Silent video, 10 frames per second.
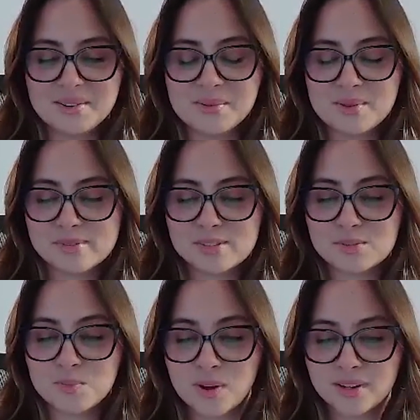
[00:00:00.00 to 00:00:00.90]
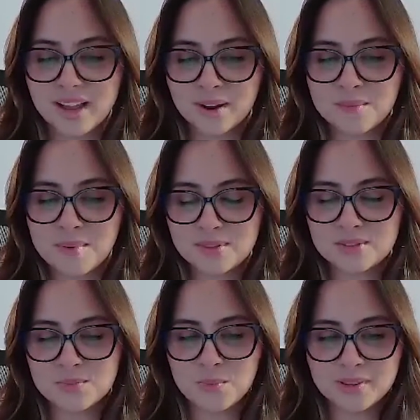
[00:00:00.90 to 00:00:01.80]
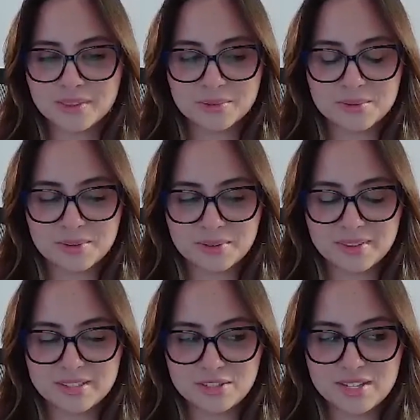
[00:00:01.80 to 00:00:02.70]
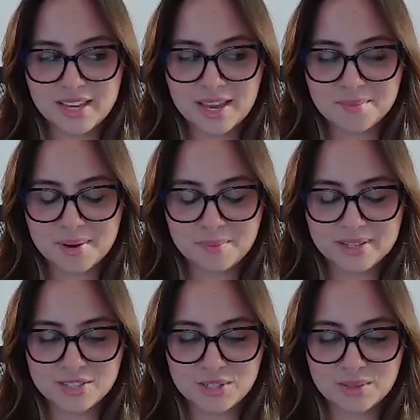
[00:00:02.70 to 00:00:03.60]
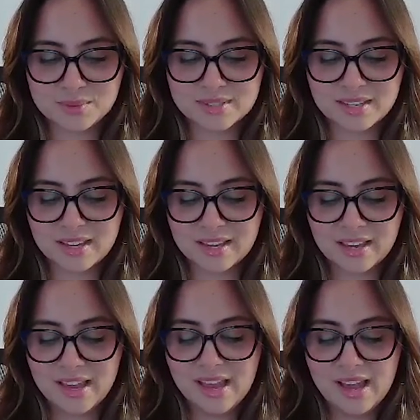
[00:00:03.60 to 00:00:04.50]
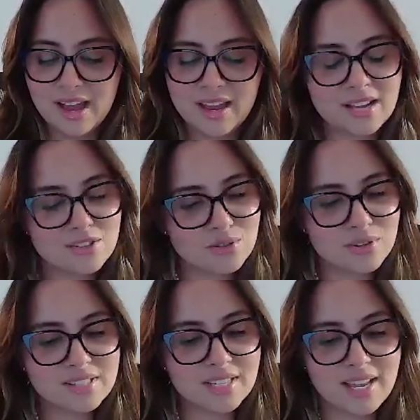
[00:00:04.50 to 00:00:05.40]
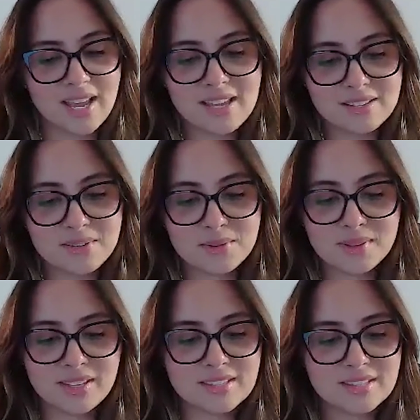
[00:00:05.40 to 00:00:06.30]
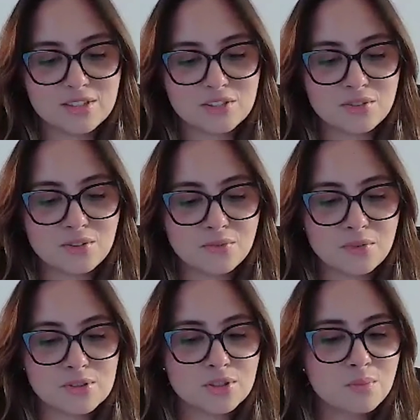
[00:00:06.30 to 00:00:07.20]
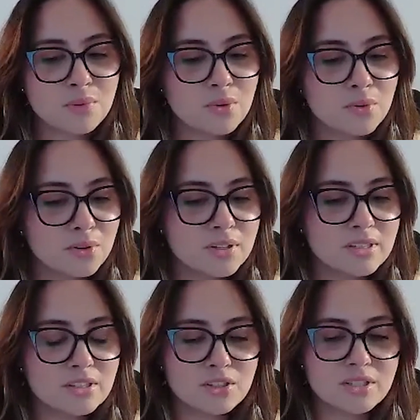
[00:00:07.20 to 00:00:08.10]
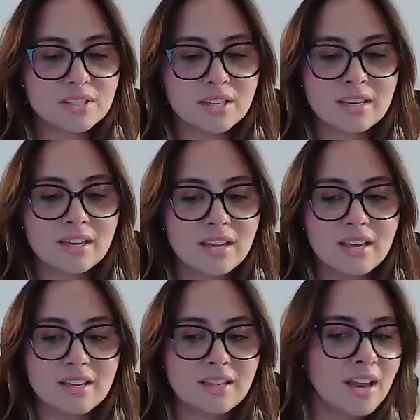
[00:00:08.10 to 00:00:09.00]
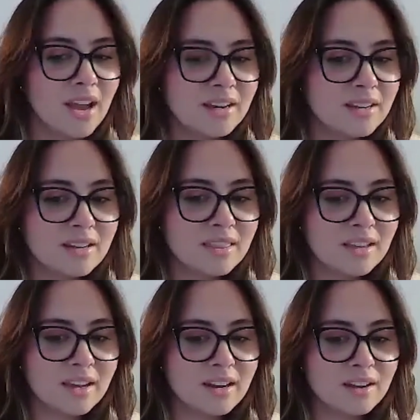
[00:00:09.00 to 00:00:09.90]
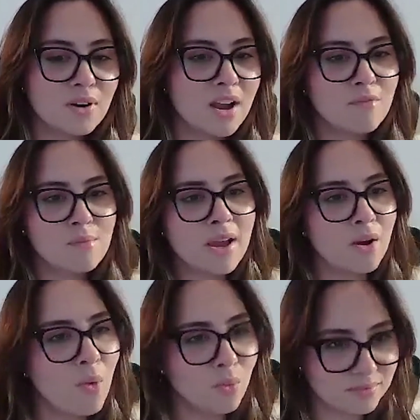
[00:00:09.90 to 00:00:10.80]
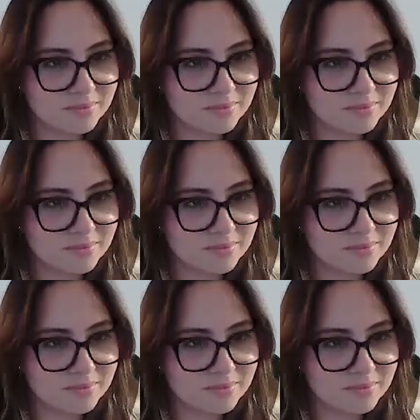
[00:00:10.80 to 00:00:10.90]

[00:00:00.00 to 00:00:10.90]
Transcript: there was this one, I remember this one little girl that she came up and she was like, I asked her, I said, hey, like, is this your first computer? And she's like, yeah, I didn't think I'd ever have my own,